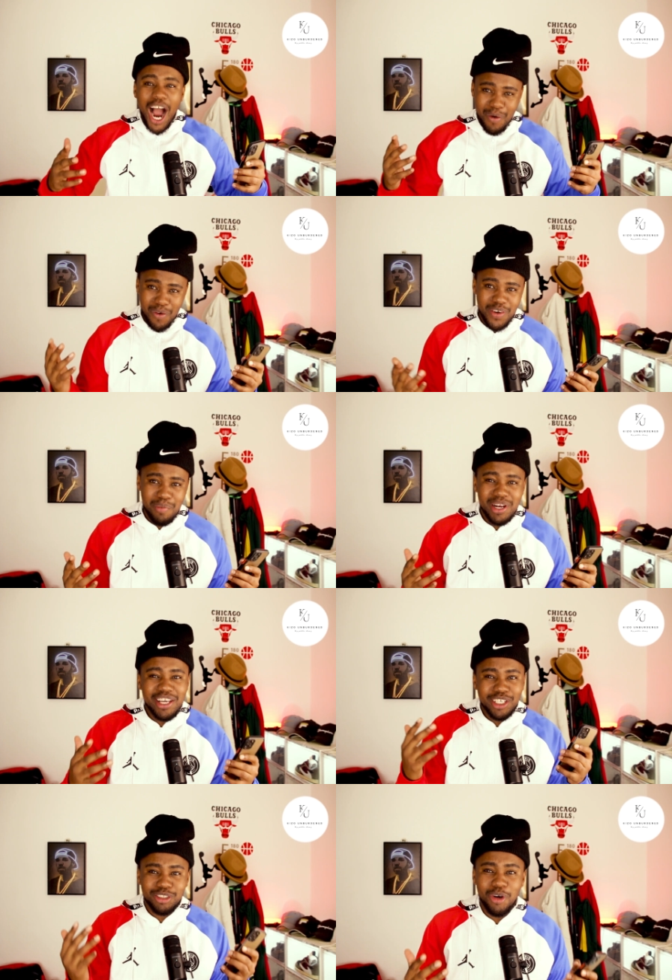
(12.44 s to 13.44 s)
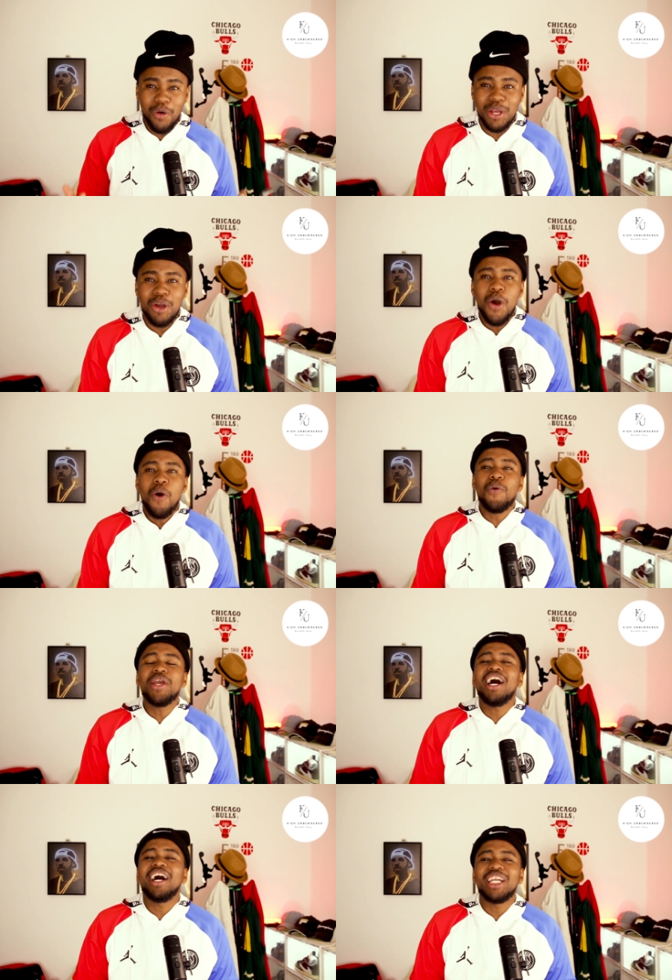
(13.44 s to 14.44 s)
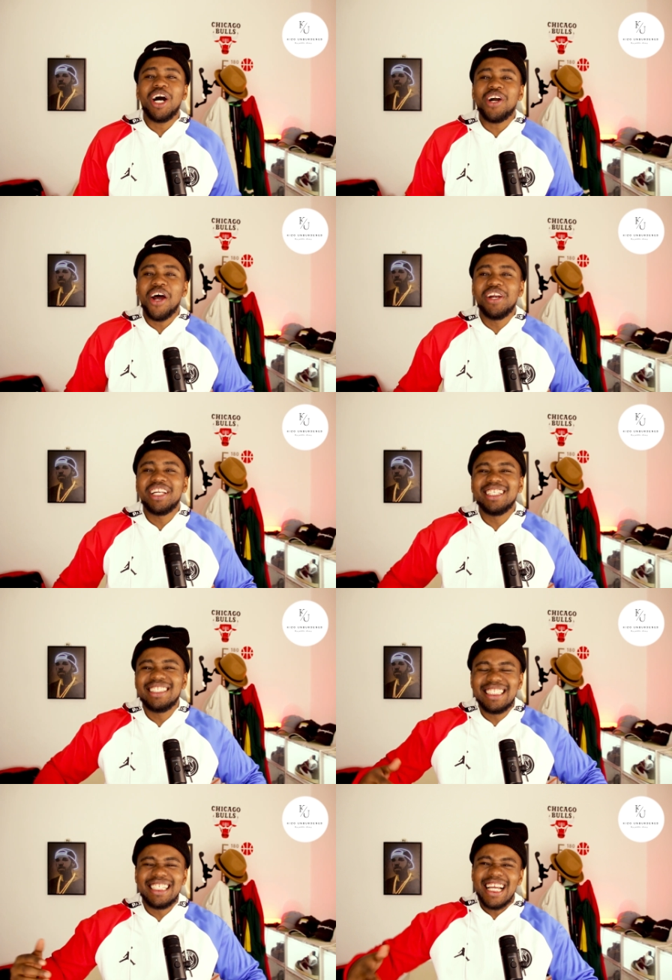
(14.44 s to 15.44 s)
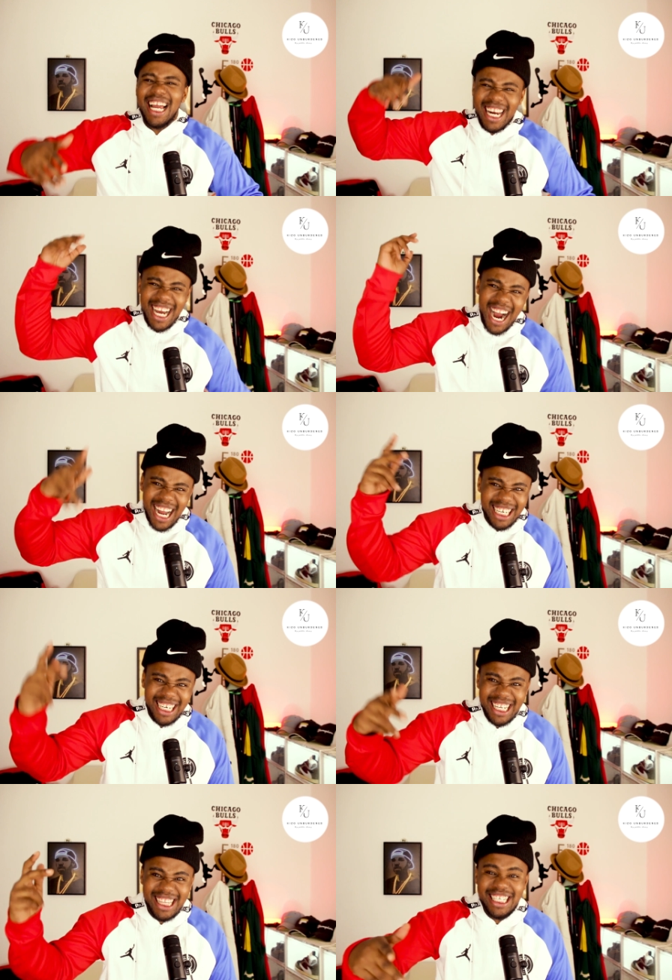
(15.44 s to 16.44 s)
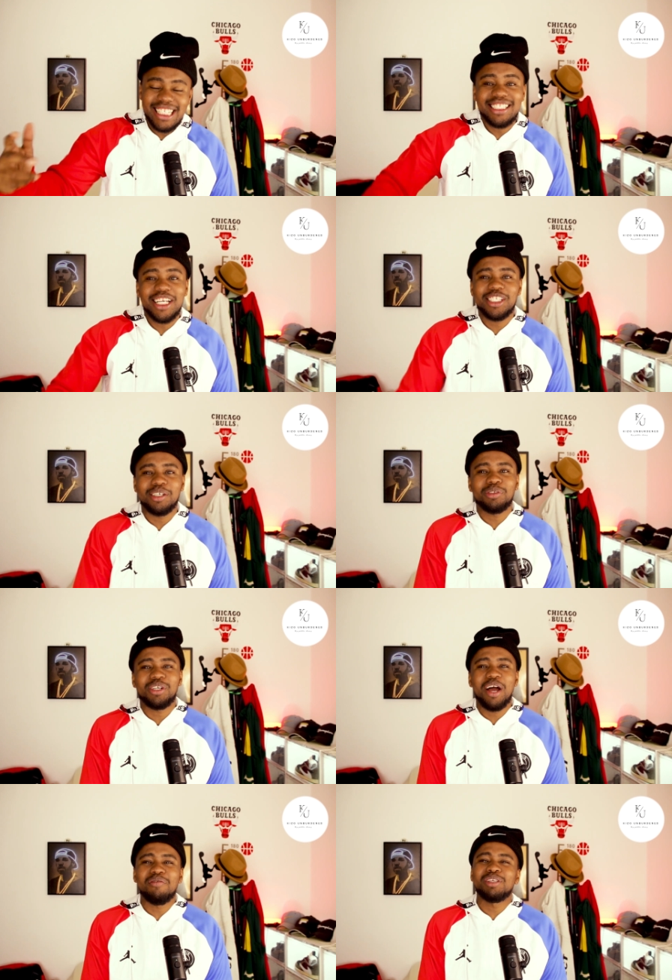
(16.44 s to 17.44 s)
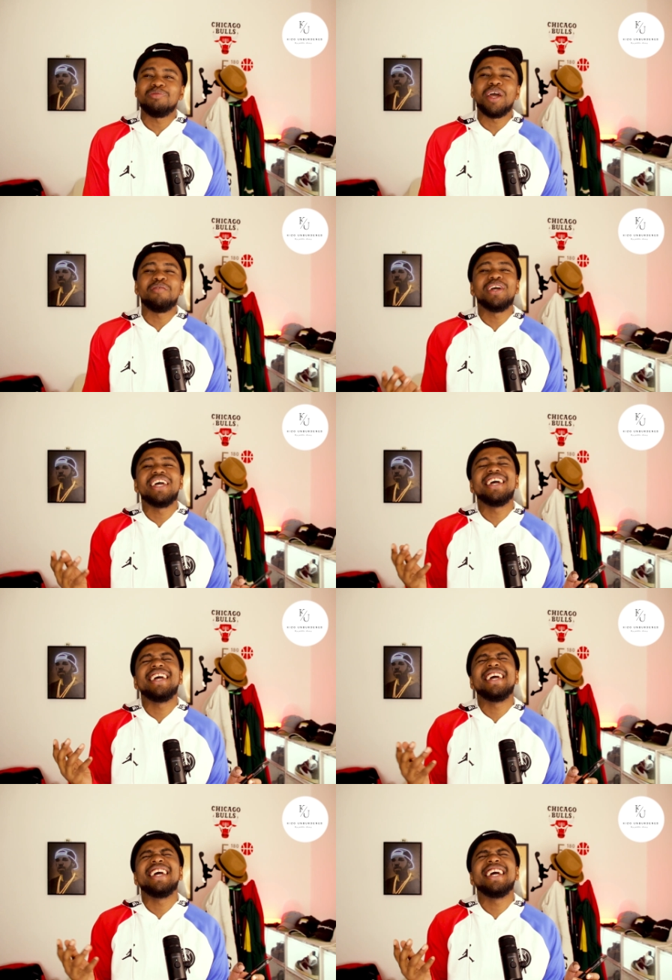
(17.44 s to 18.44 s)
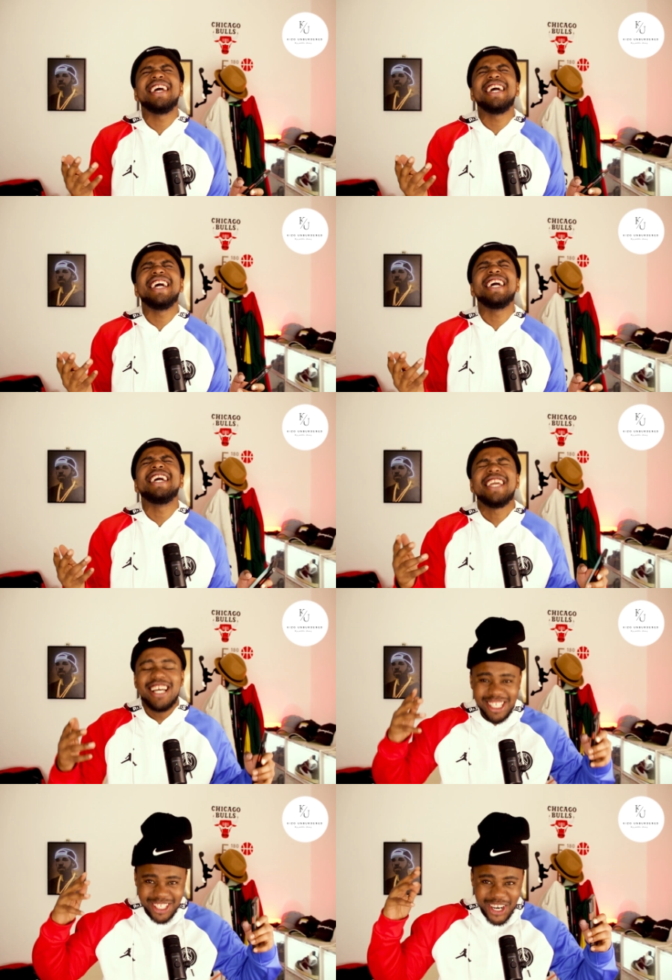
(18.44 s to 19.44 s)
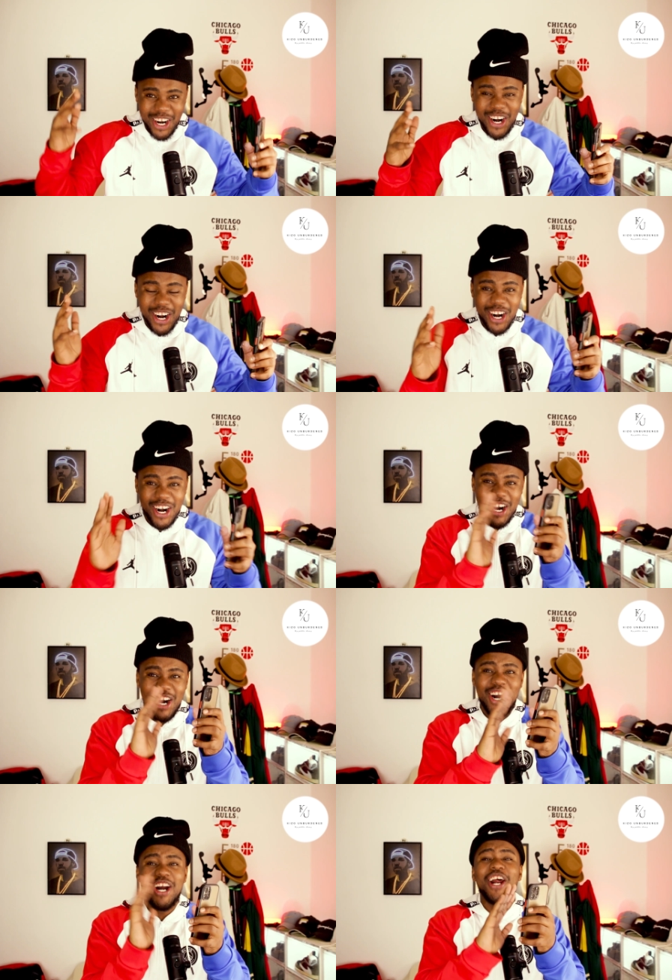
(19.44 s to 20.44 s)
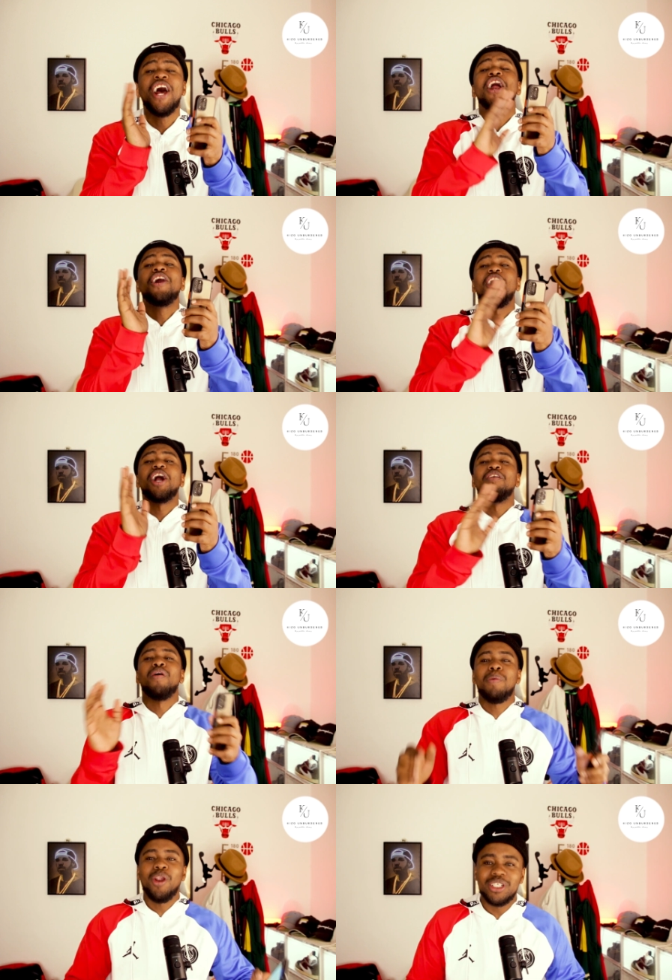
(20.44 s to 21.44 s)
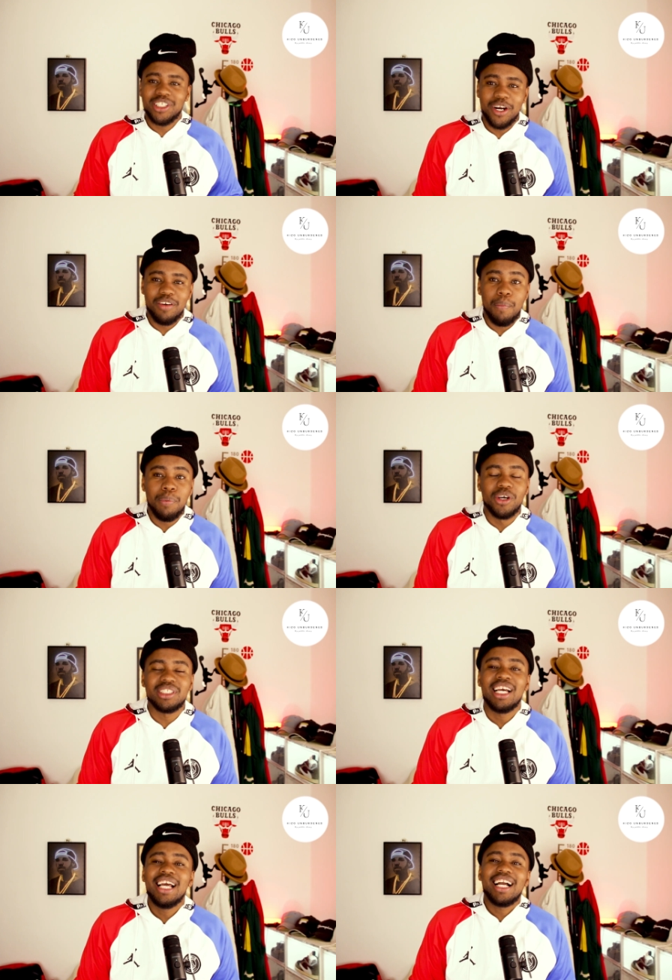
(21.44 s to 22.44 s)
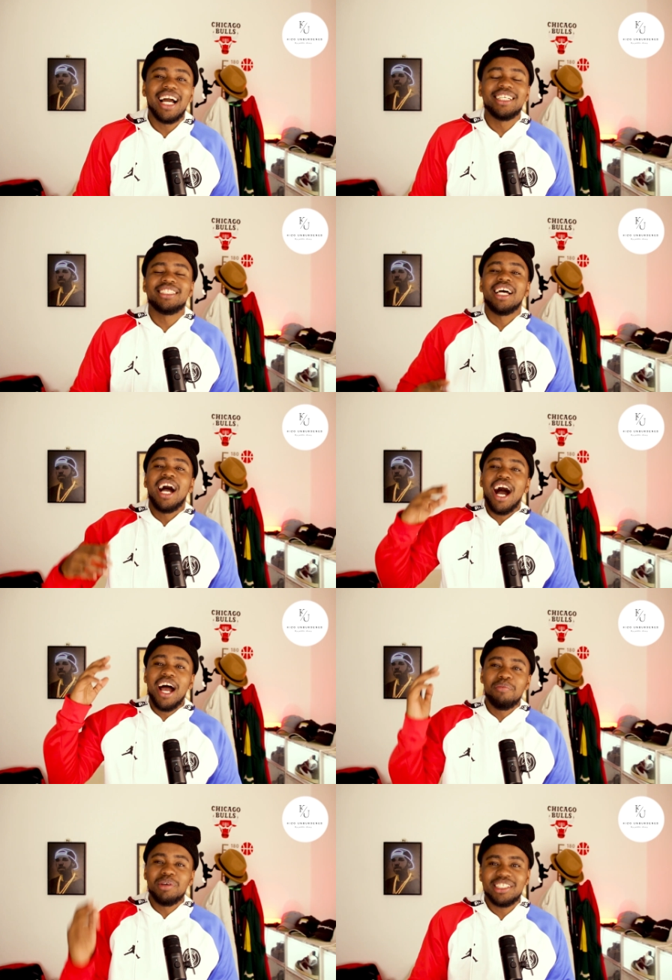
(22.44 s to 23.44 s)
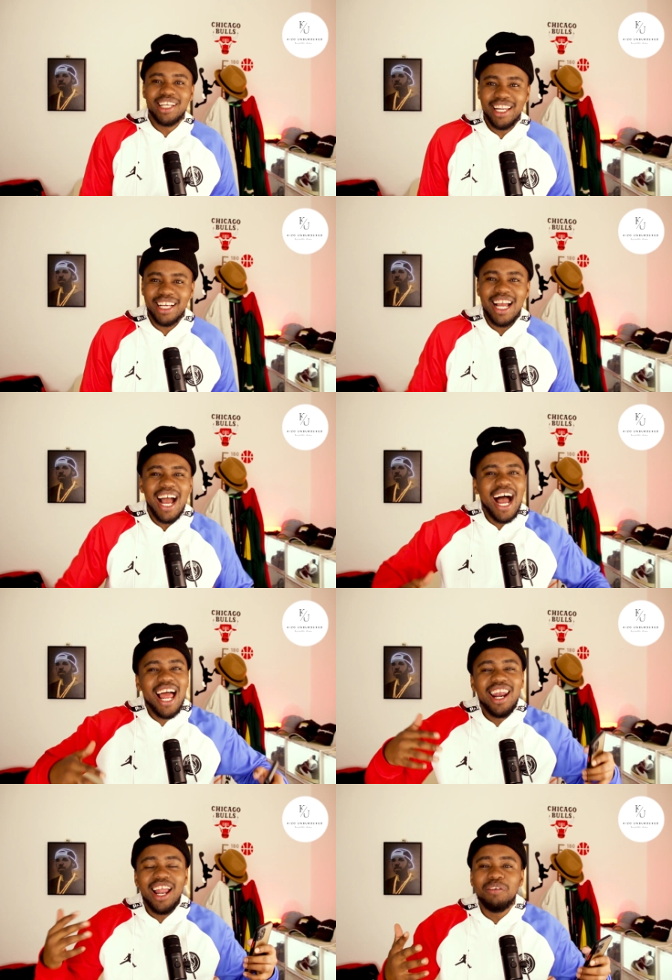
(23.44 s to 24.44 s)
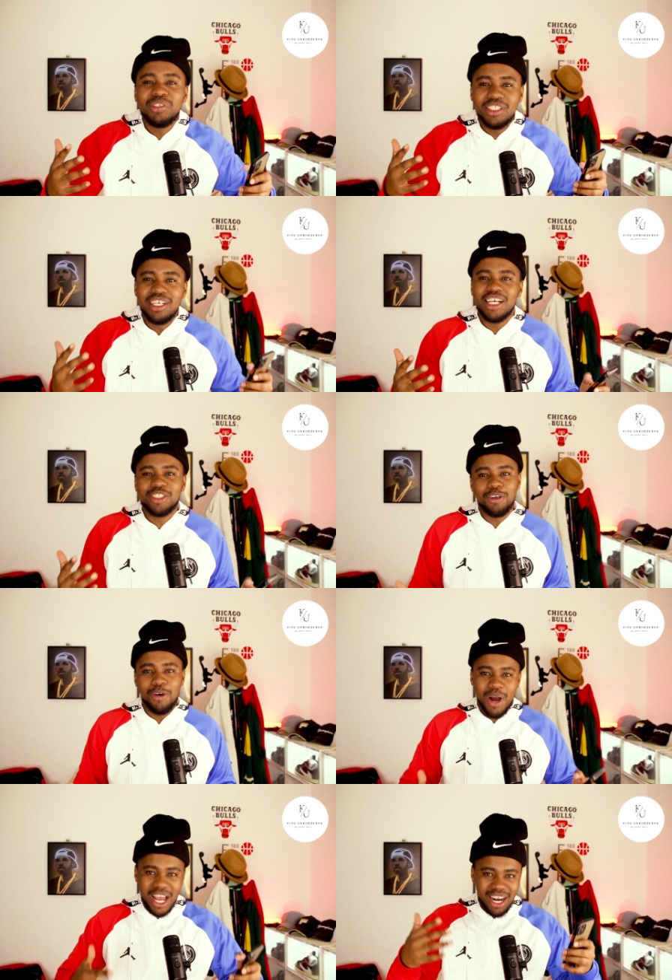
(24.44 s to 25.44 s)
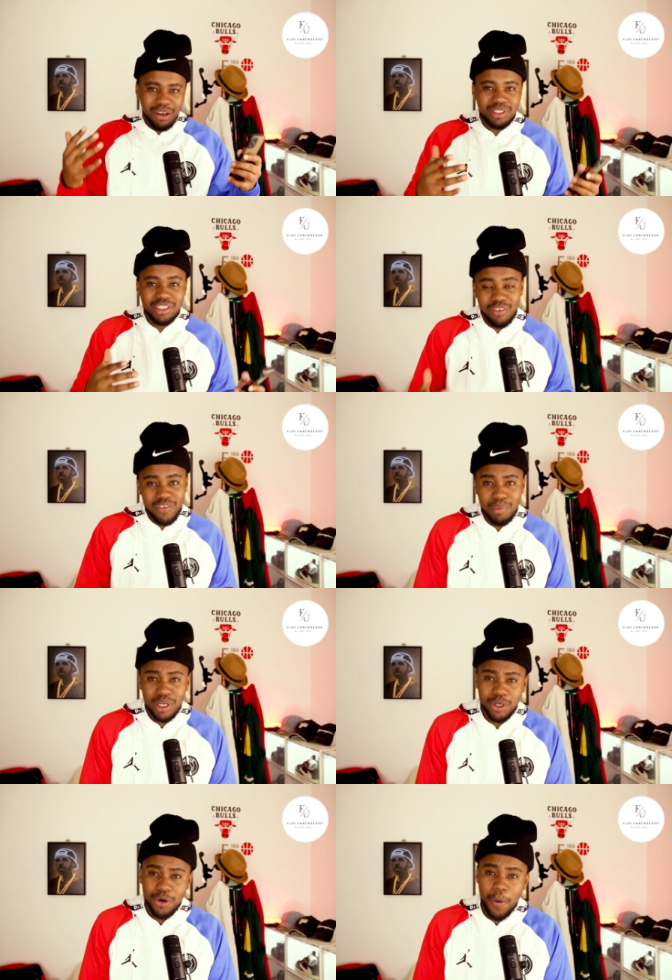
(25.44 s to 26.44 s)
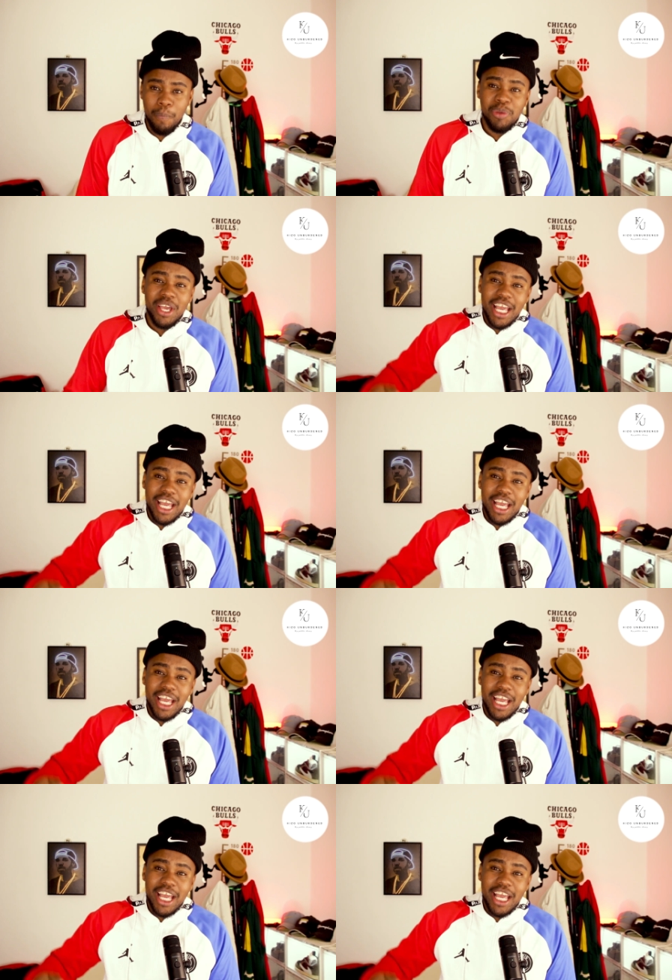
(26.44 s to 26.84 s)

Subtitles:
Our family is growing. We are now currently sitting at 136 subscribers, baby. Yes, sir. Round of applause, round of applause. Guys, I am ecstatic. I love seeing us grow. I love seeing the family grow.